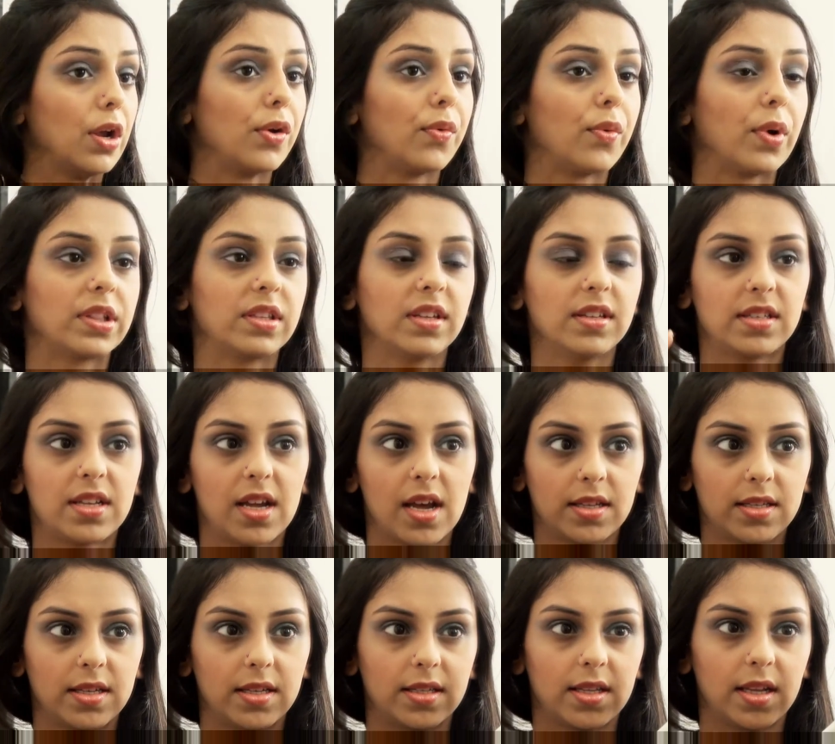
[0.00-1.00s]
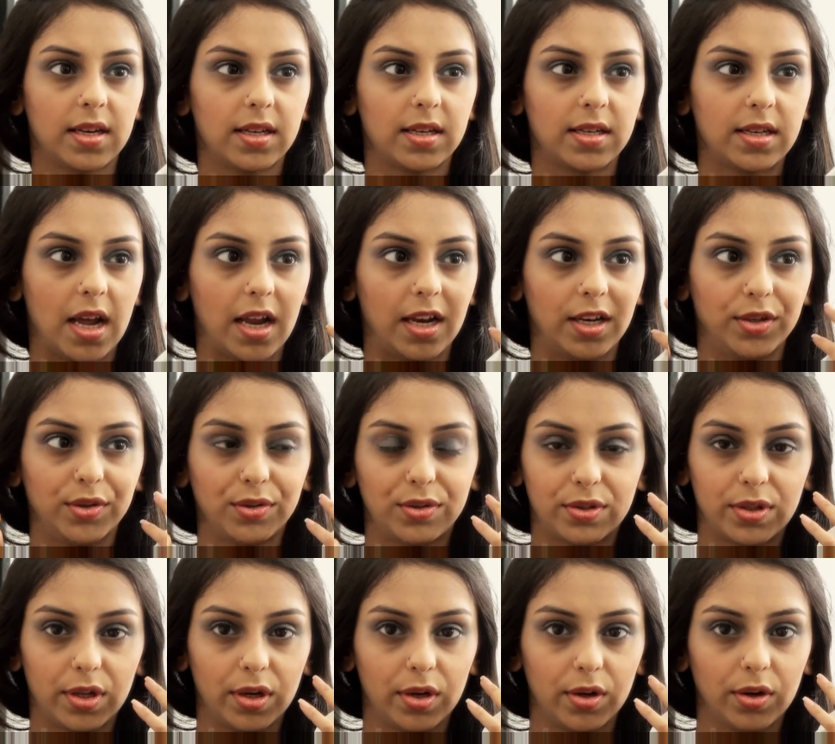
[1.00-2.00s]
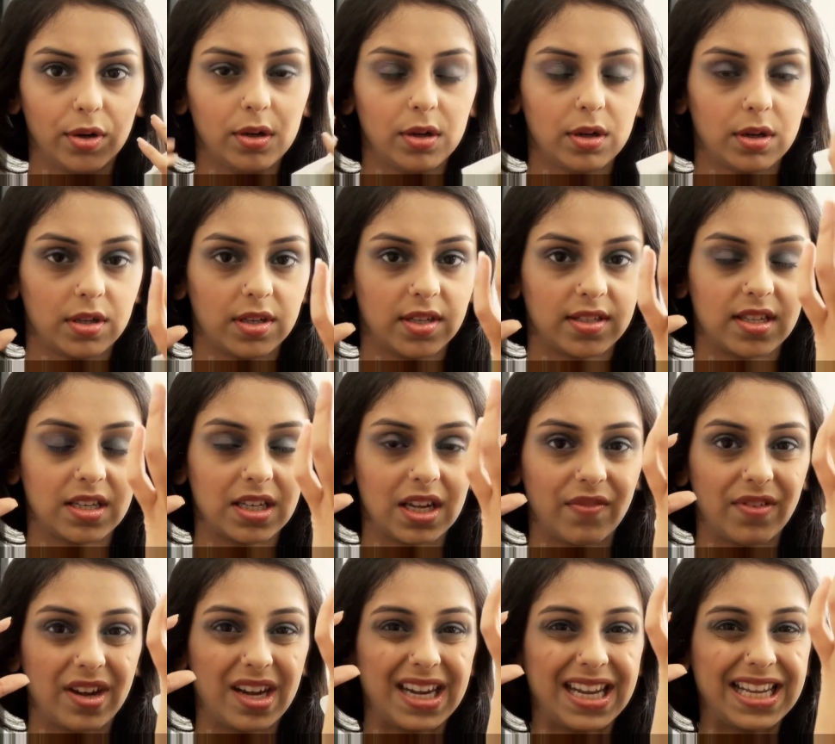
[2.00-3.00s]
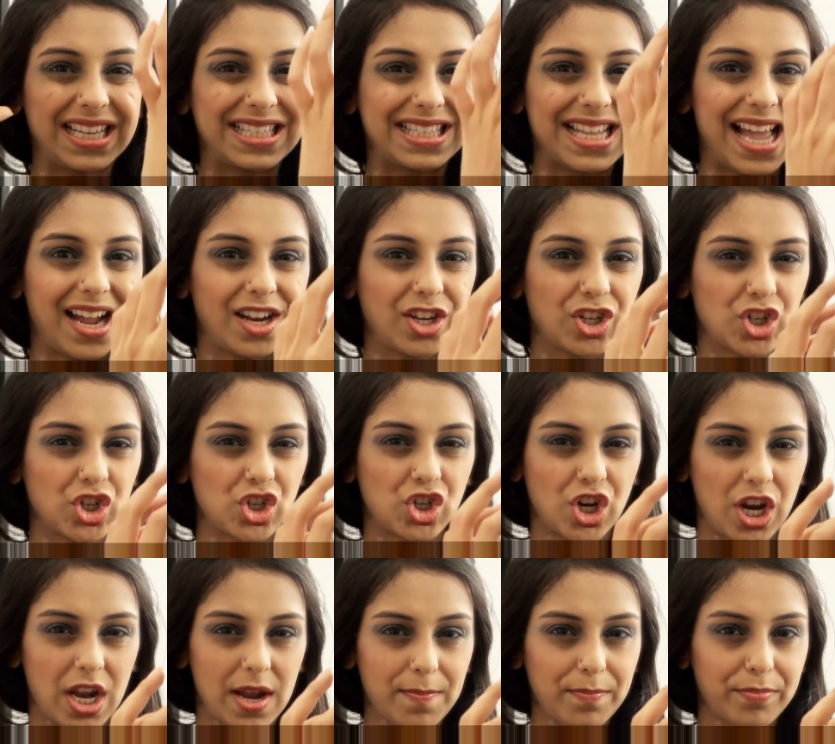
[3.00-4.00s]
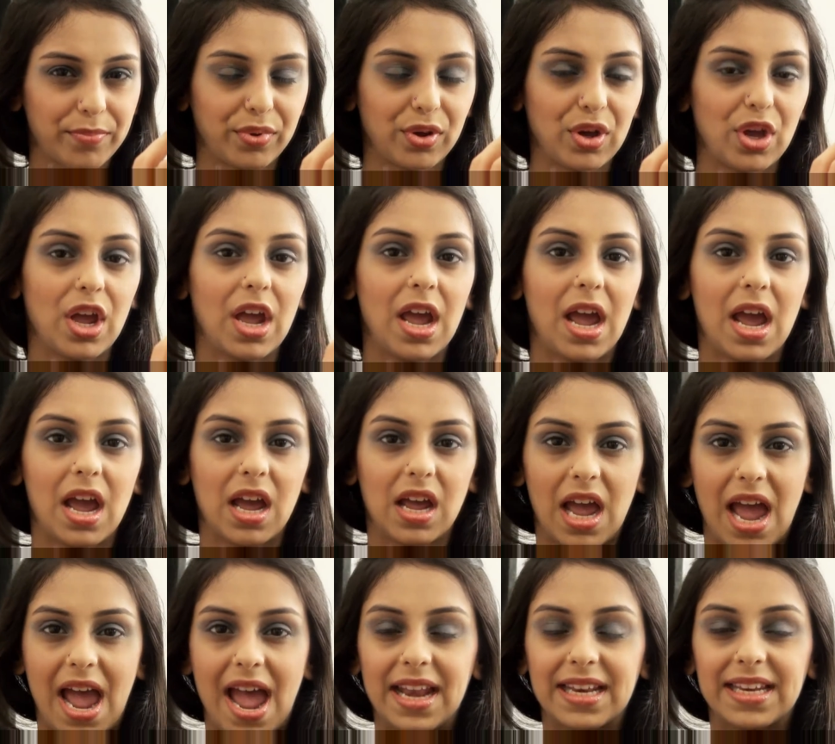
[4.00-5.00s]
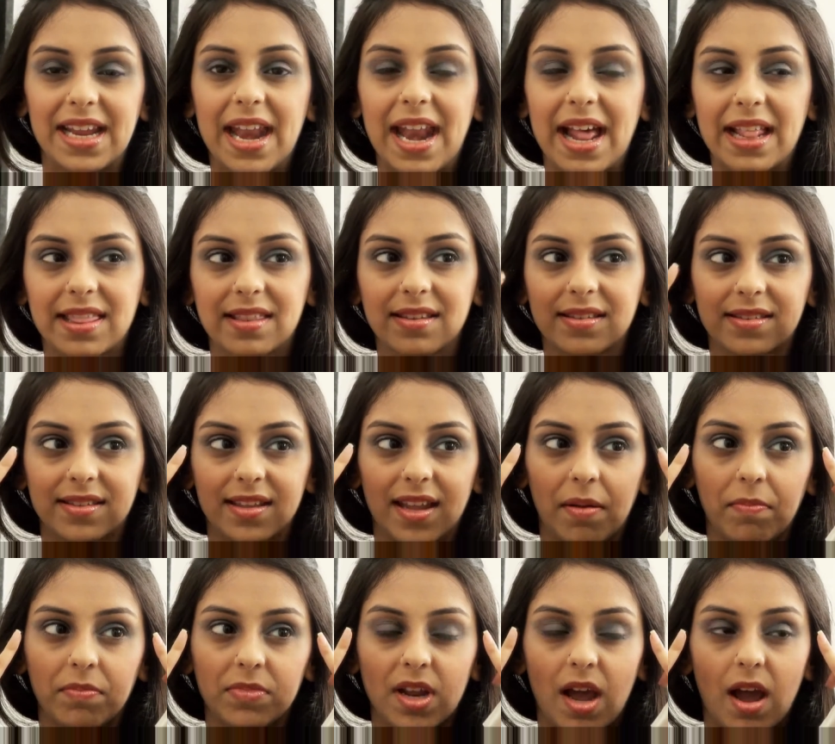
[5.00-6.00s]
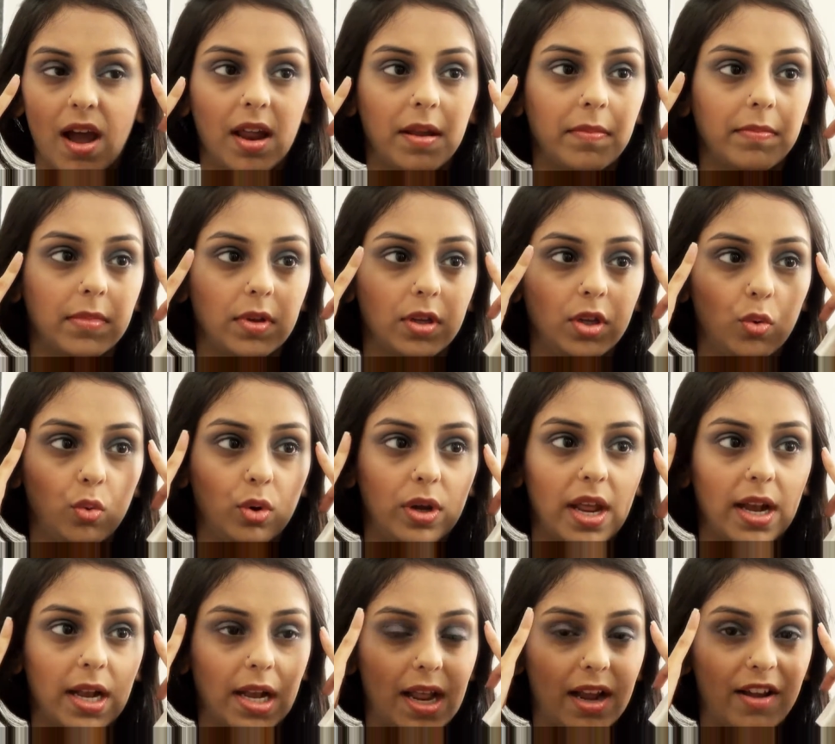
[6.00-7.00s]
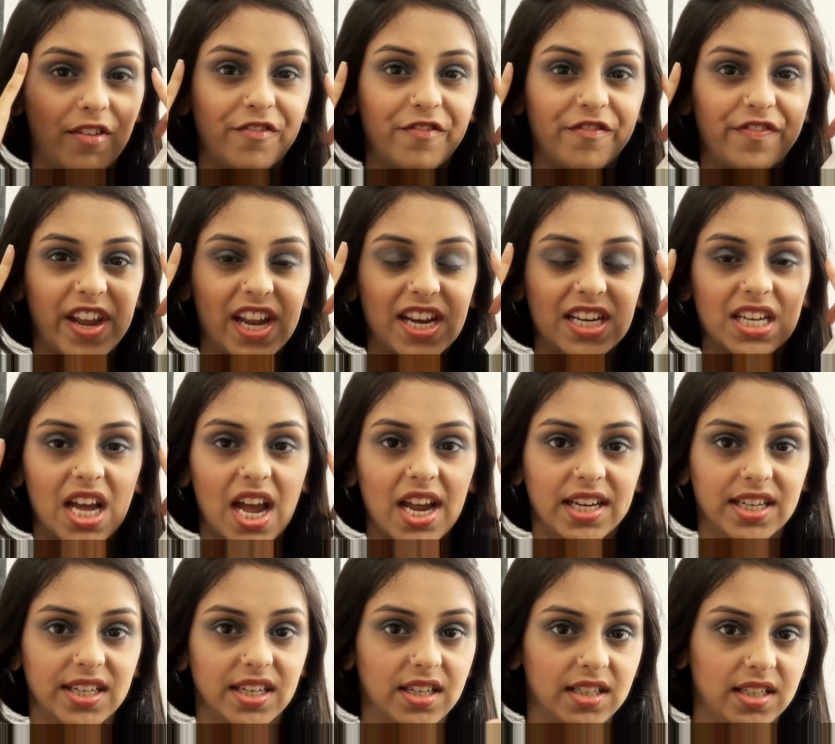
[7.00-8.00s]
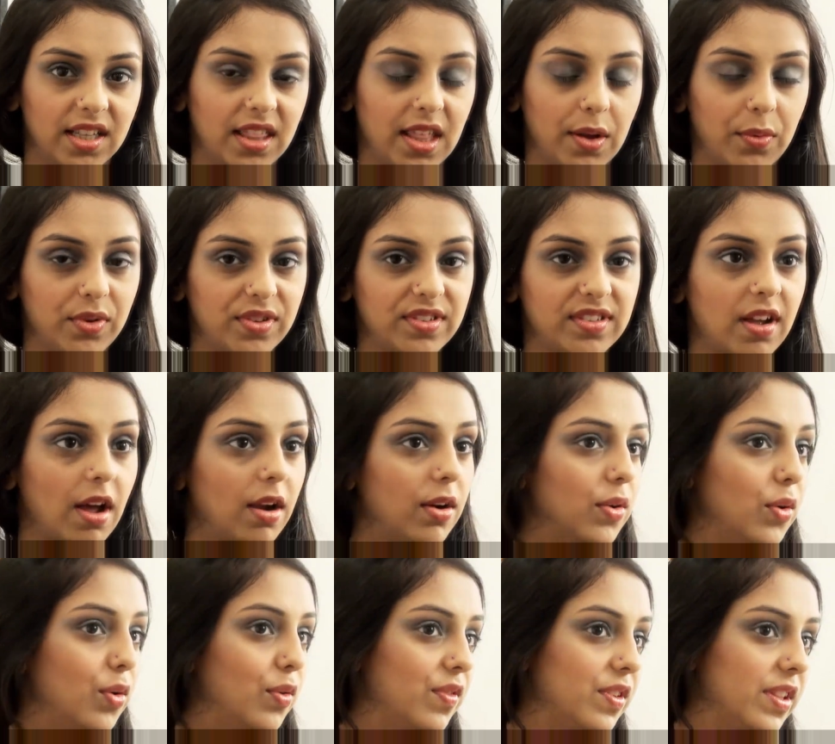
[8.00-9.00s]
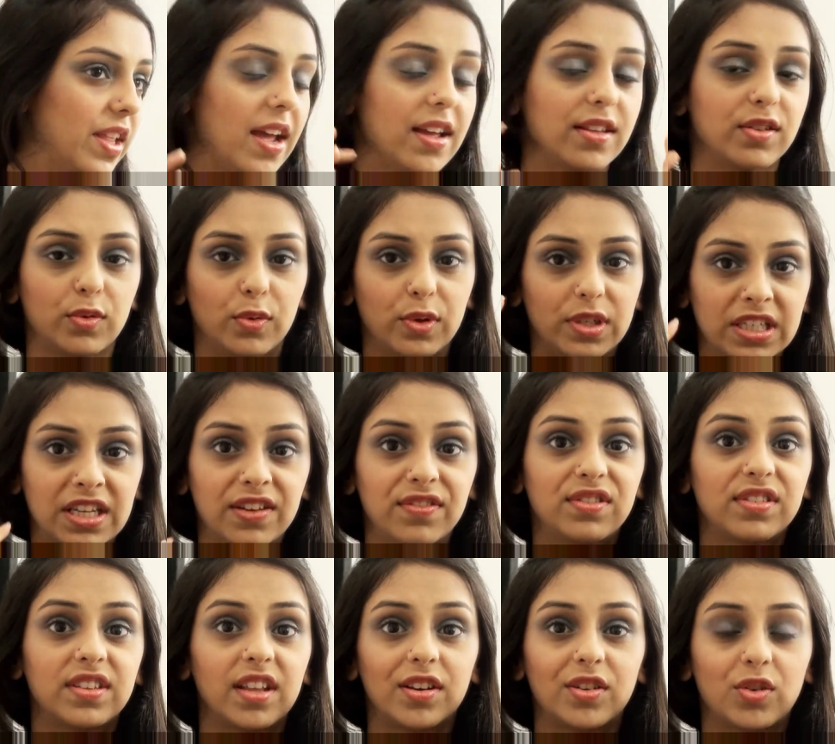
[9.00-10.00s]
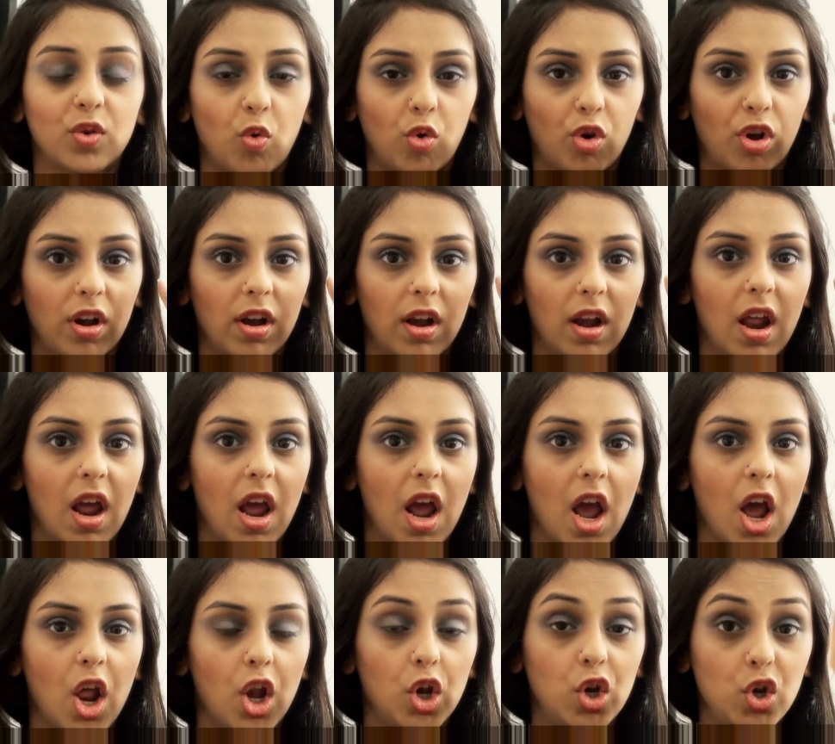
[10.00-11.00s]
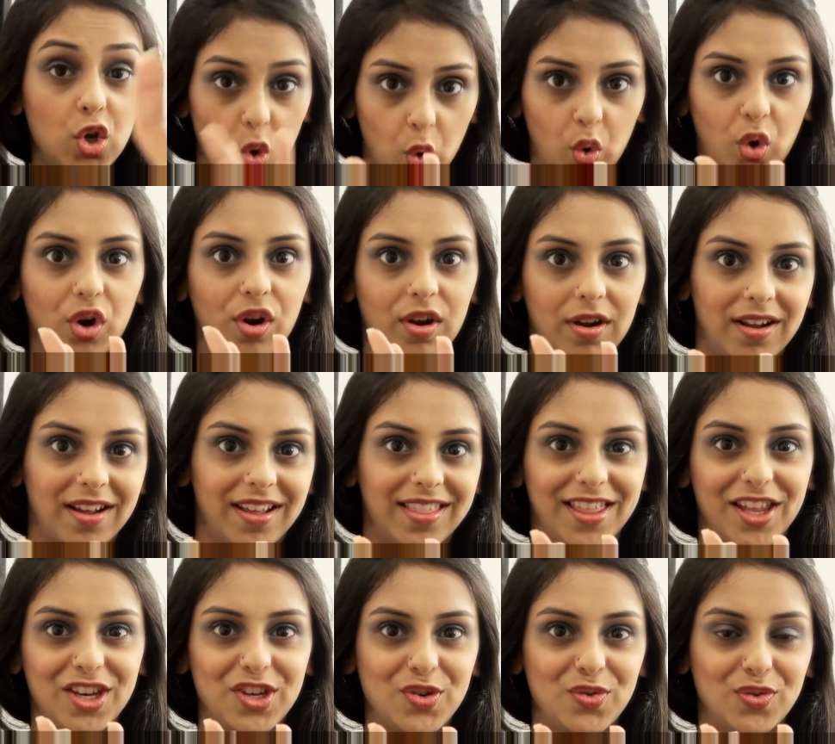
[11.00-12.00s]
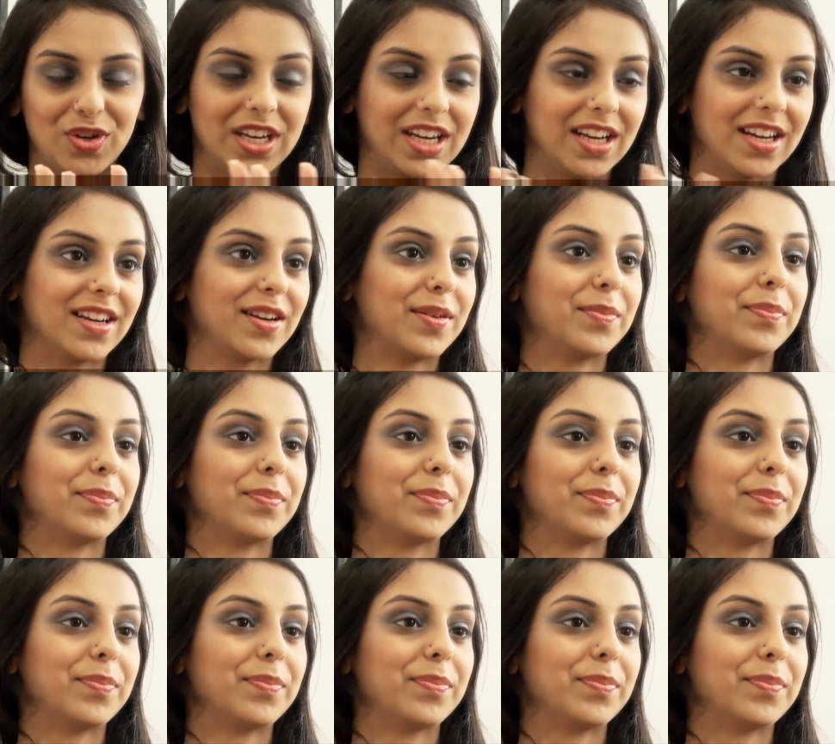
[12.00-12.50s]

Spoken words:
What this does is that it dilutes the look, doesn't give it an exact shape, and yet at the same time you get like a faint idea that there was color over there, so it gives that total look that you need.